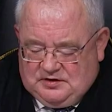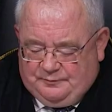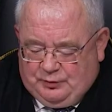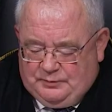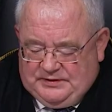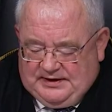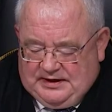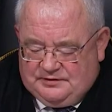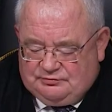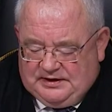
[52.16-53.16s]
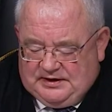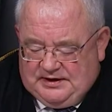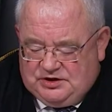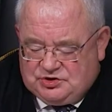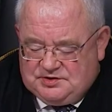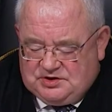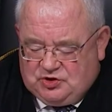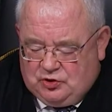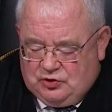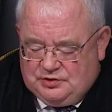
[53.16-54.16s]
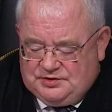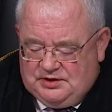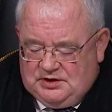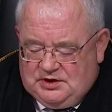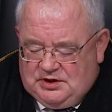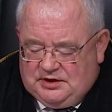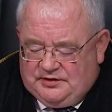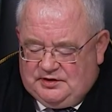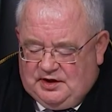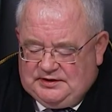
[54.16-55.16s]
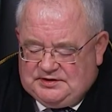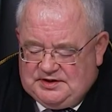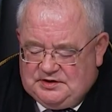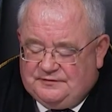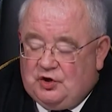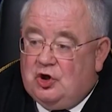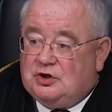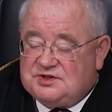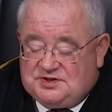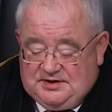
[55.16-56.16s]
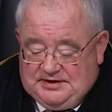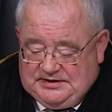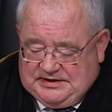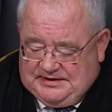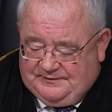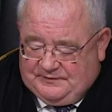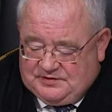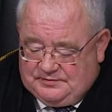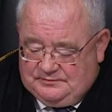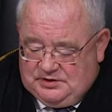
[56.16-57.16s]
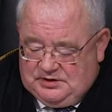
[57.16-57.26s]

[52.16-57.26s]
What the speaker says: of public health regulations occurred on the 19th of August in Clifden.